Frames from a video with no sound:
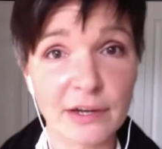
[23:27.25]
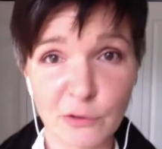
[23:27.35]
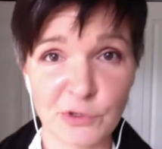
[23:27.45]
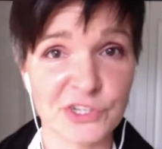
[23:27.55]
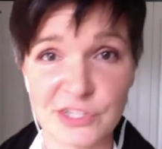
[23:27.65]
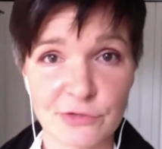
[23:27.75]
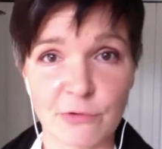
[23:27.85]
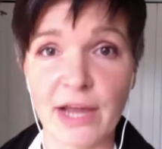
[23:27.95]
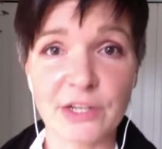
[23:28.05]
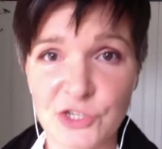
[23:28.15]
You're looking to
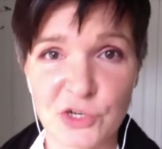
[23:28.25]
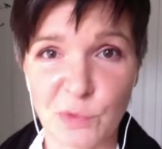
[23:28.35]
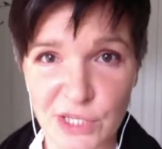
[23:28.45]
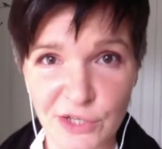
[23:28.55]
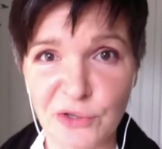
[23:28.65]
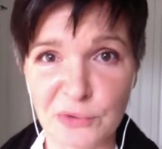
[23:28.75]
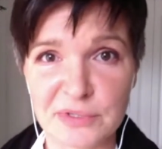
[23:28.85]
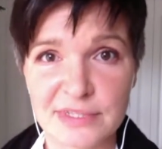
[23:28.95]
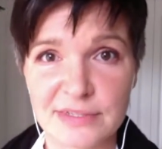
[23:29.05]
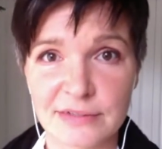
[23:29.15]
create a ahas,
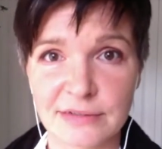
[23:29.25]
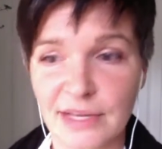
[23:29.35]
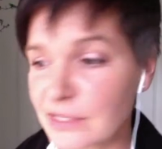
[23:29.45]
right?